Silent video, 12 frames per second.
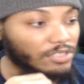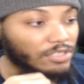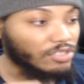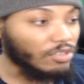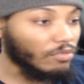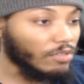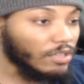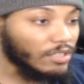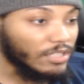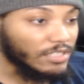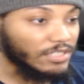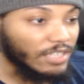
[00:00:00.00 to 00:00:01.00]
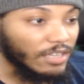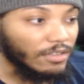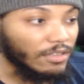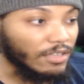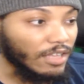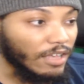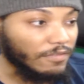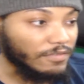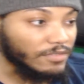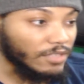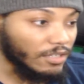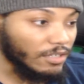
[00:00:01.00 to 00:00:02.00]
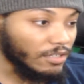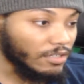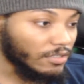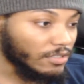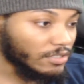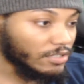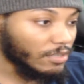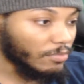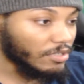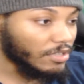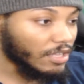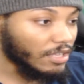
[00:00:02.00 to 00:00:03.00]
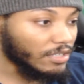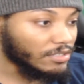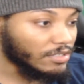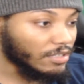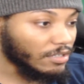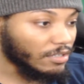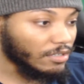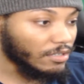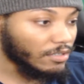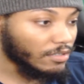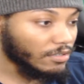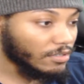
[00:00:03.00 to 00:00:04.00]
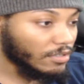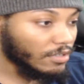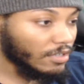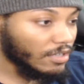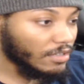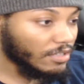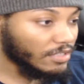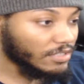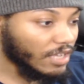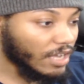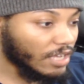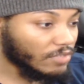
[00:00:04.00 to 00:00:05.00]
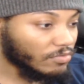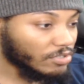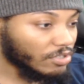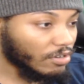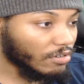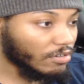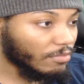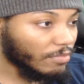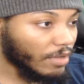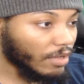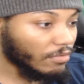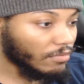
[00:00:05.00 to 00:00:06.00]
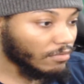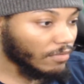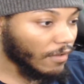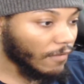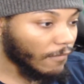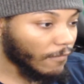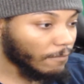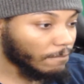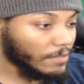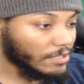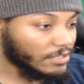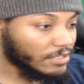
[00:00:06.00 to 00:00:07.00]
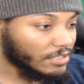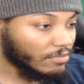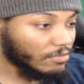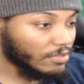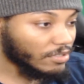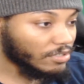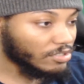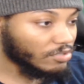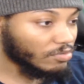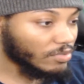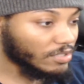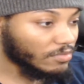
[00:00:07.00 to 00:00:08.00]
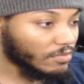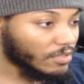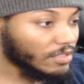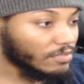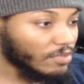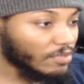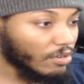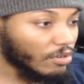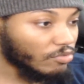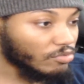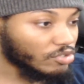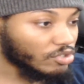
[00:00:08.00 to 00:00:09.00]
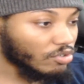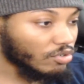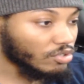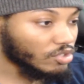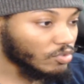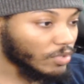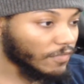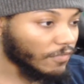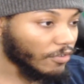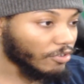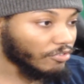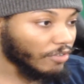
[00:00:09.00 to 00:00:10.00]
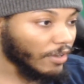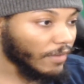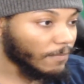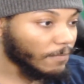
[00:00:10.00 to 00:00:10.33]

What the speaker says: So let's take a look at some of the things these guys were talking about. Let's see where his tweets was. We're gonna go through Shakur tweets first, right?